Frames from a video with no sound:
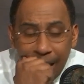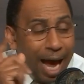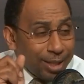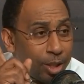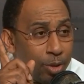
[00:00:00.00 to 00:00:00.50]

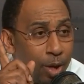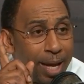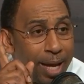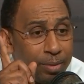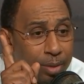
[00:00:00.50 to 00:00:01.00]
You know
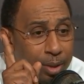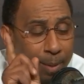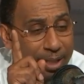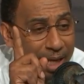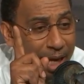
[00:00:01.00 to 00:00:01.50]
what? Let
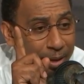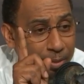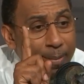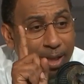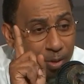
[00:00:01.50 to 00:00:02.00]
me
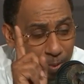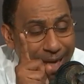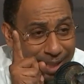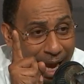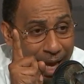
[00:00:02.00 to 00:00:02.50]

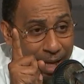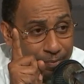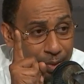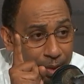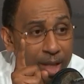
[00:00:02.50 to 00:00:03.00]
correct that.
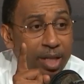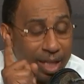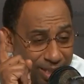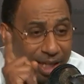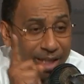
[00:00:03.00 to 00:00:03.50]
The
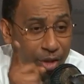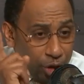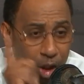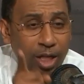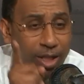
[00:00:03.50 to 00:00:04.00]
Sixers
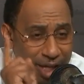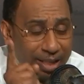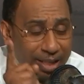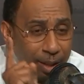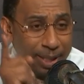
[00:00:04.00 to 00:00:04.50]
could
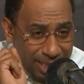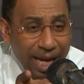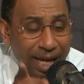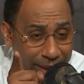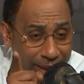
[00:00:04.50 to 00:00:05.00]
take them in
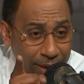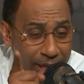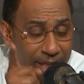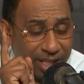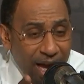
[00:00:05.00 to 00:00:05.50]
7.
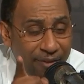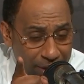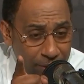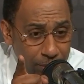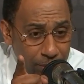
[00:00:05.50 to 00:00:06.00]

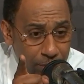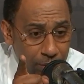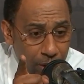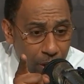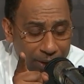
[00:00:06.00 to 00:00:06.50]

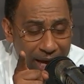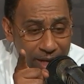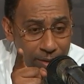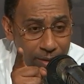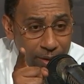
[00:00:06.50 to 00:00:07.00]

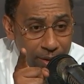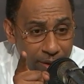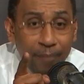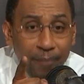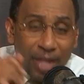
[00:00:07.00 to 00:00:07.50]
Okay?
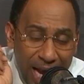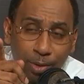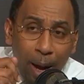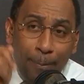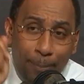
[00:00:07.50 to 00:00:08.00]
Yeah. That's
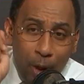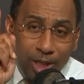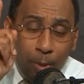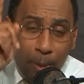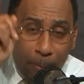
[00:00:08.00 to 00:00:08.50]
why
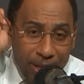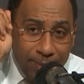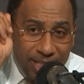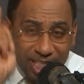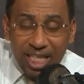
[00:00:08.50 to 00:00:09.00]
Boston would beat them
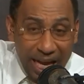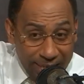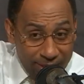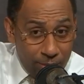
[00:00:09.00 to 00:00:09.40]
in 6.